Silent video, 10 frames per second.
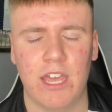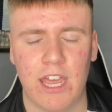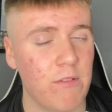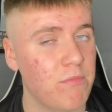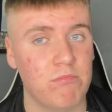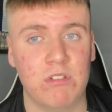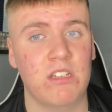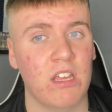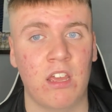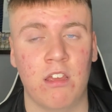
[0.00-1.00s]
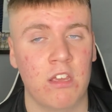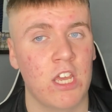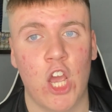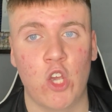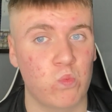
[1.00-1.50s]
And today,
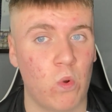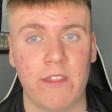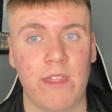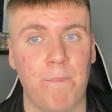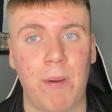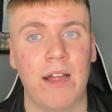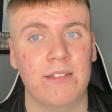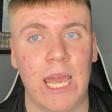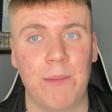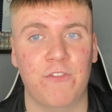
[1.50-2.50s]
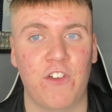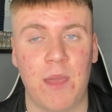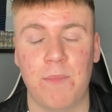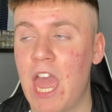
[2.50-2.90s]
it was one of the bad games for him.